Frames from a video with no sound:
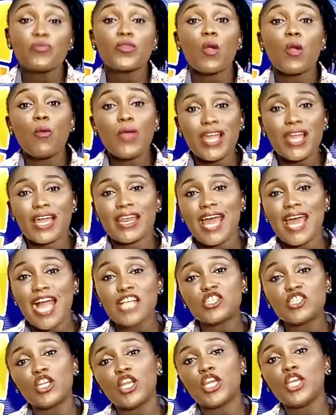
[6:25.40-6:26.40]
We can
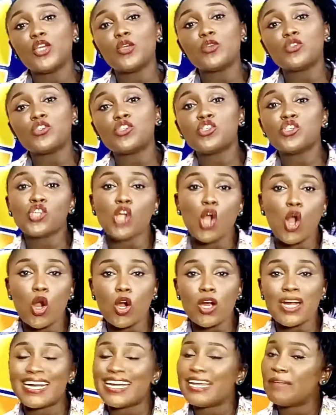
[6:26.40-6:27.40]
actually use
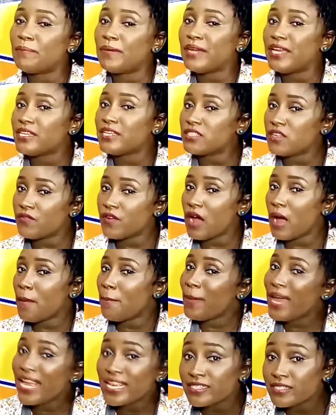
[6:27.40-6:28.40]
chalk in place of our
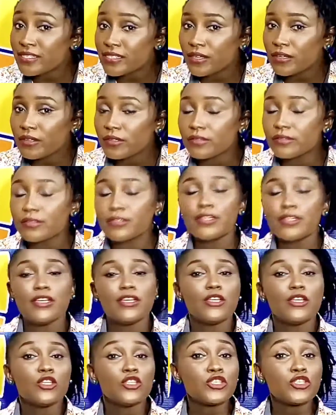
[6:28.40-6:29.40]
pencil.
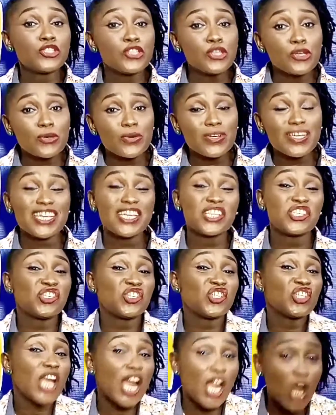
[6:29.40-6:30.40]
Two is
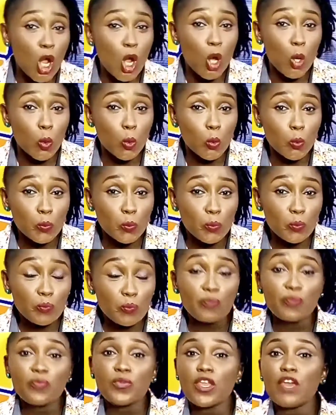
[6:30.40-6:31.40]
charcoal.
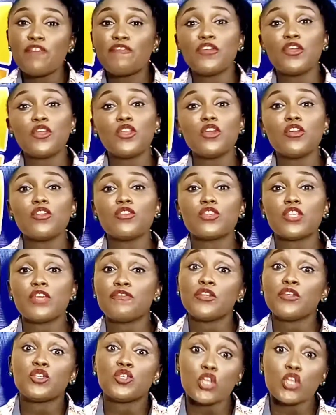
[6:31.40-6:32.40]
If
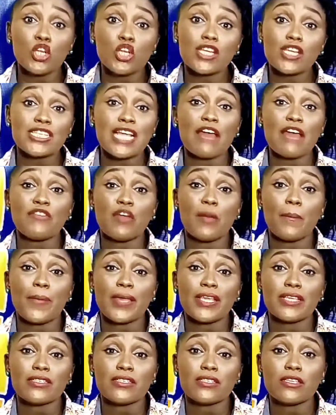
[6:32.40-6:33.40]
you do not have your
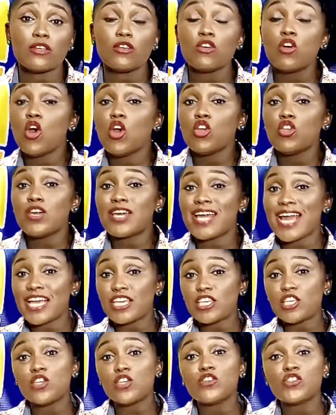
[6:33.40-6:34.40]
pencil, you
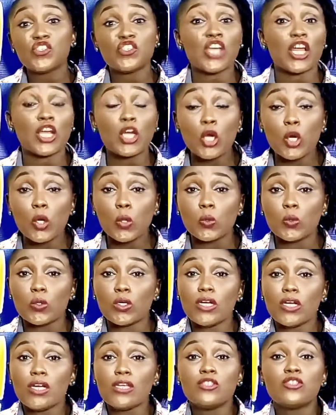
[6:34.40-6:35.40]
can use charcoal
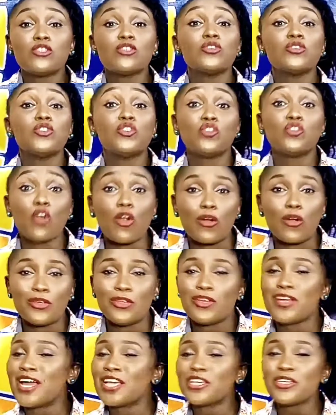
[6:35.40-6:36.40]
to draw. You
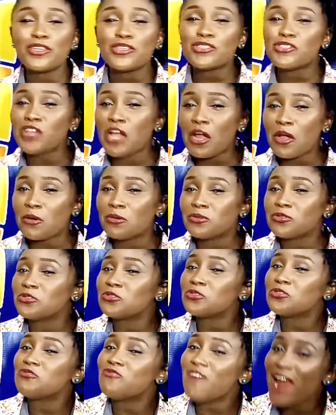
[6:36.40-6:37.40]
can use charcoal to
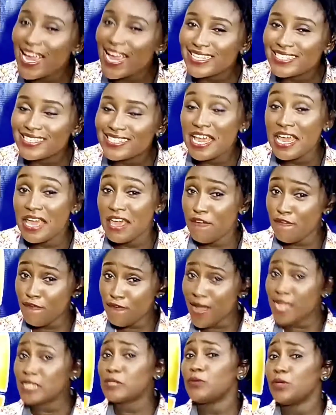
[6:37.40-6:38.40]
write. In
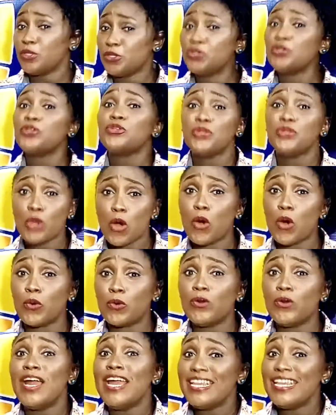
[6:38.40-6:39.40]
fact, we do
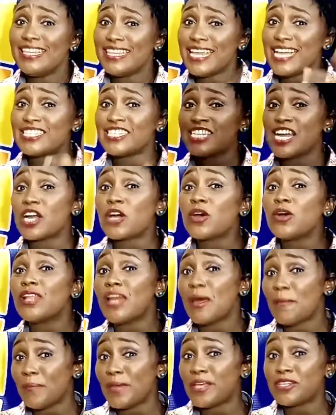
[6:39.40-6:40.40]
know that charcoal
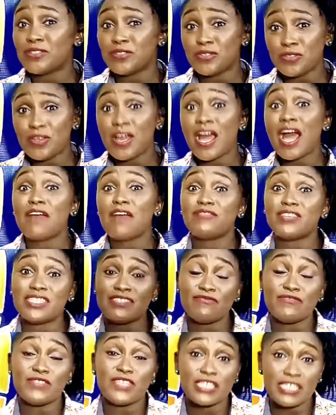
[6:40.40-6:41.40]
and pencil do have
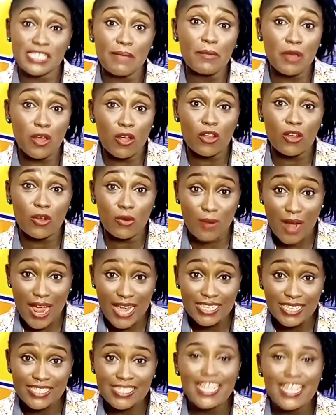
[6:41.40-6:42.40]
the same color,
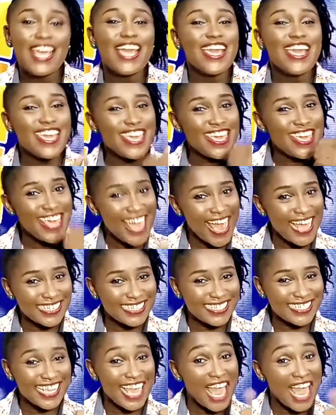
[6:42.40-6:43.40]
right?
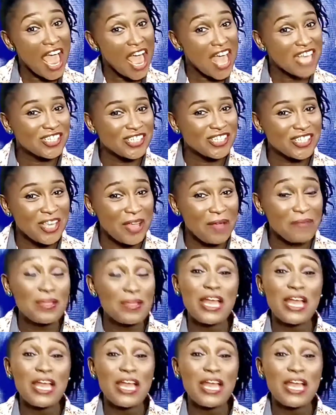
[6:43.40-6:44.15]
Yes, awesome.